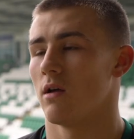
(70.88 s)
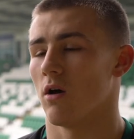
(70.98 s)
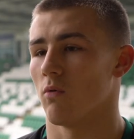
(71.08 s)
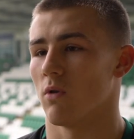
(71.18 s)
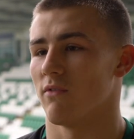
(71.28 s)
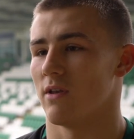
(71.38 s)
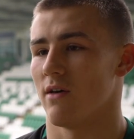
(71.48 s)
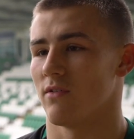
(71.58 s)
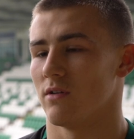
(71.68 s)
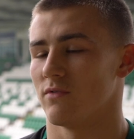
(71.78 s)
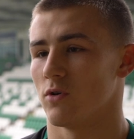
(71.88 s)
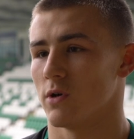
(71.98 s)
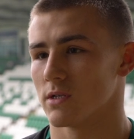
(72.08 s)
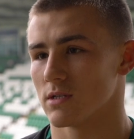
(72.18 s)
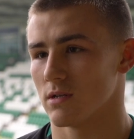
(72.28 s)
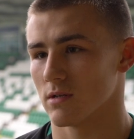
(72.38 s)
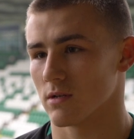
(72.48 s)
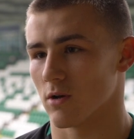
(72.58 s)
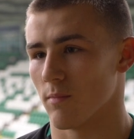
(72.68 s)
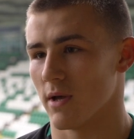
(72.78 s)
whole other level of noise
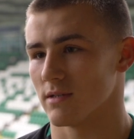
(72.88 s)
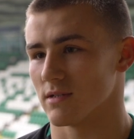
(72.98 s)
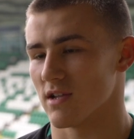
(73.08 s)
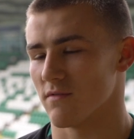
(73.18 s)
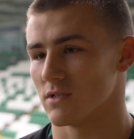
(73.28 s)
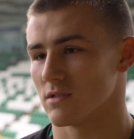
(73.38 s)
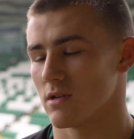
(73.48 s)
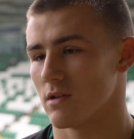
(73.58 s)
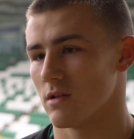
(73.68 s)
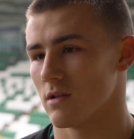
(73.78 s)
compared to sevens